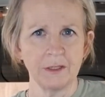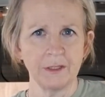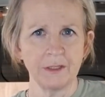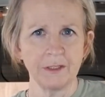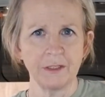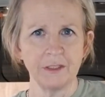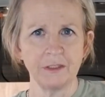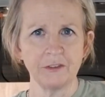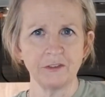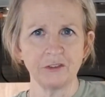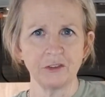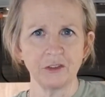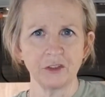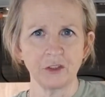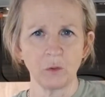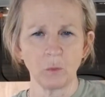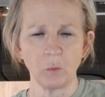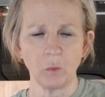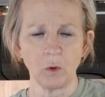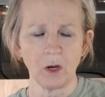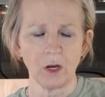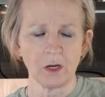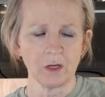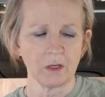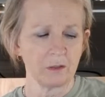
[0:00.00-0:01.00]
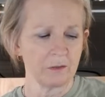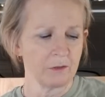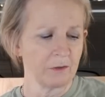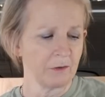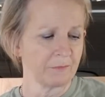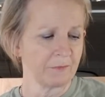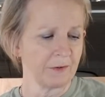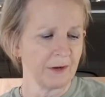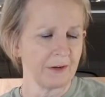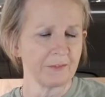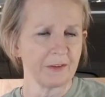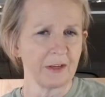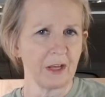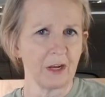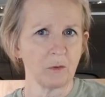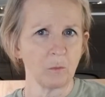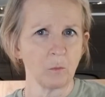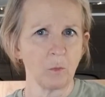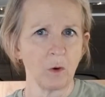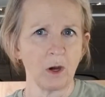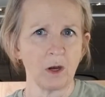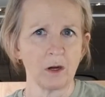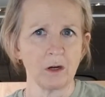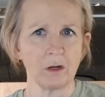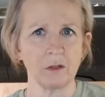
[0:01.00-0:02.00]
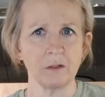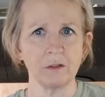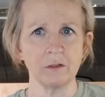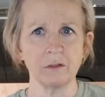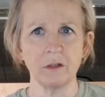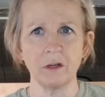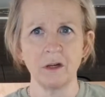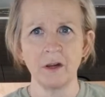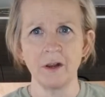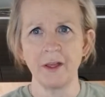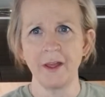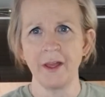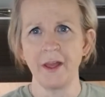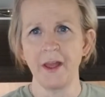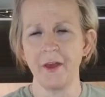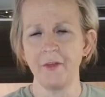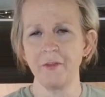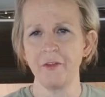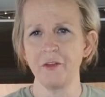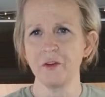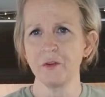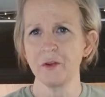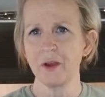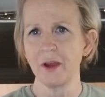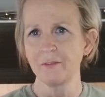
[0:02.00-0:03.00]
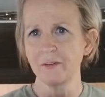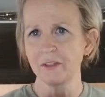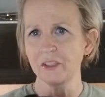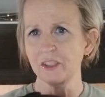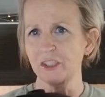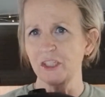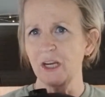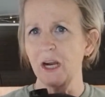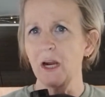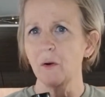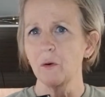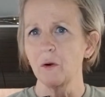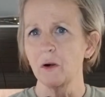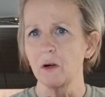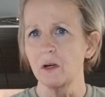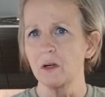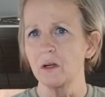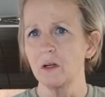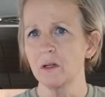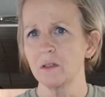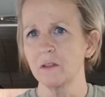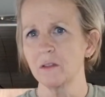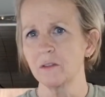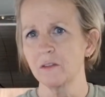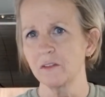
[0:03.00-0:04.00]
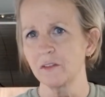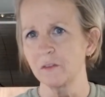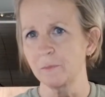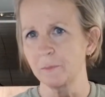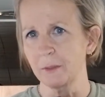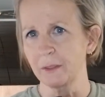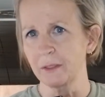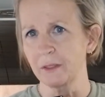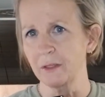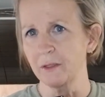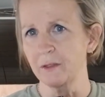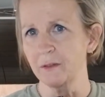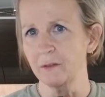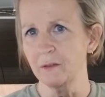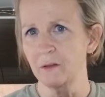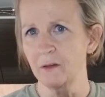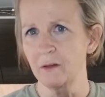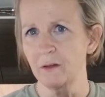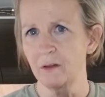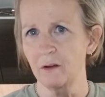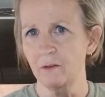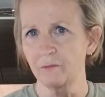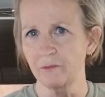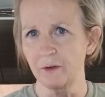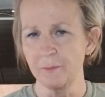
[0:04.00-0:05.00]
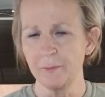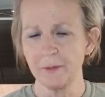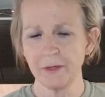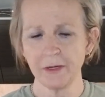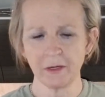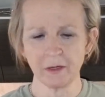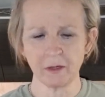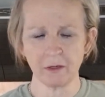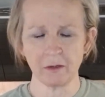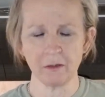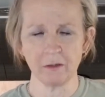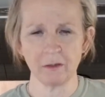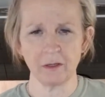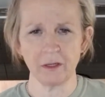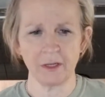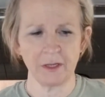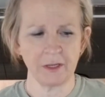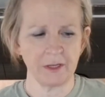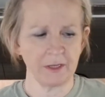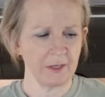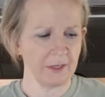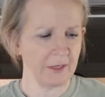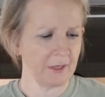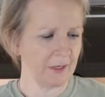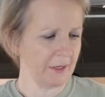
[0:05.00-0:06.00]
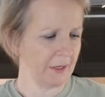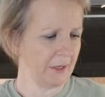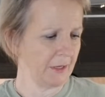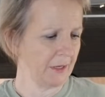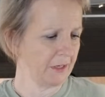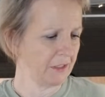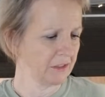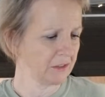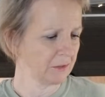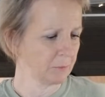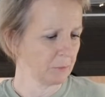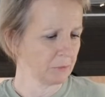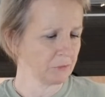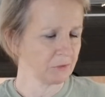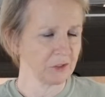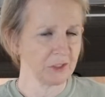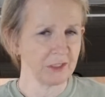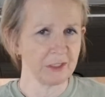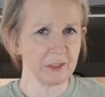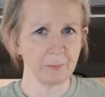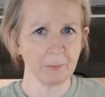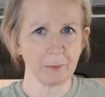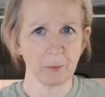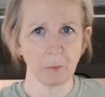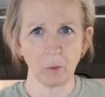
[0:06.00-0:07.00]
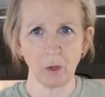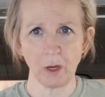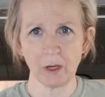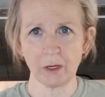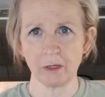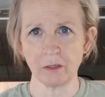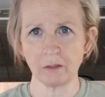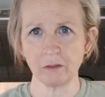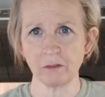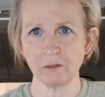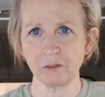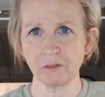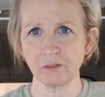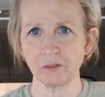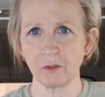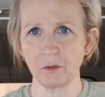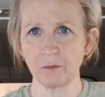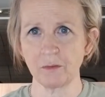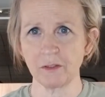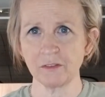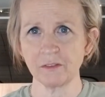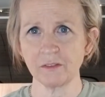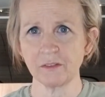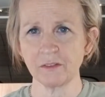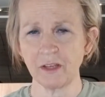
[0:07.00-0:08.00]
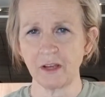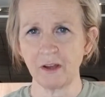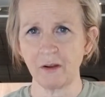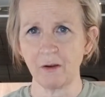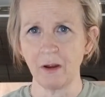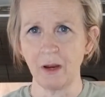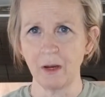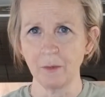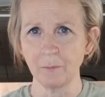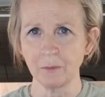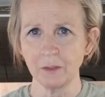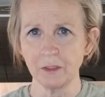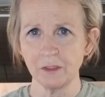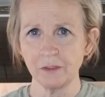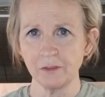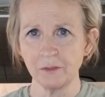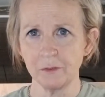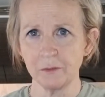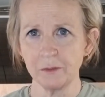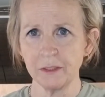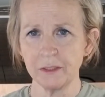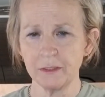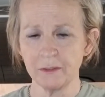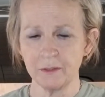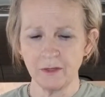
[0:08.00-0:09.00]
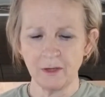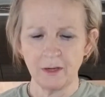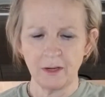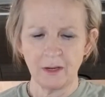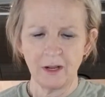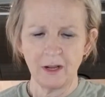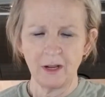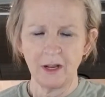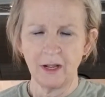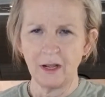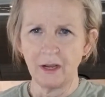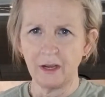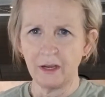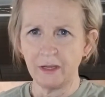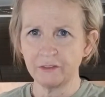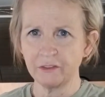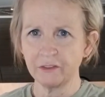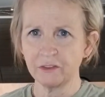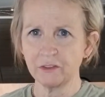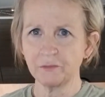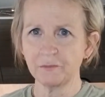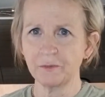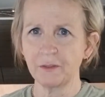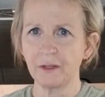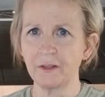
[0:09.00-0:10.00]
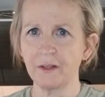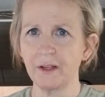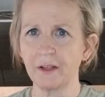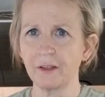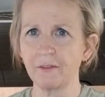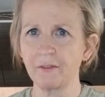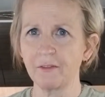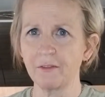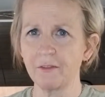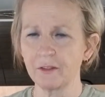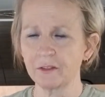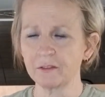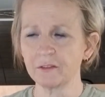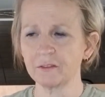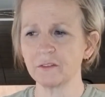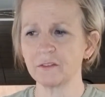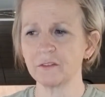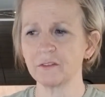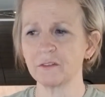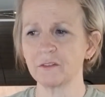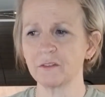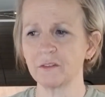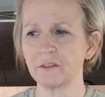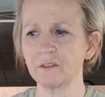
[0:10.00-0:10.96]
into your water, your 5-gallon water, and then you have a shower spigot from here. And it's supposed to heat up your water. So this is how I'm gonna do it. I just felt like this is the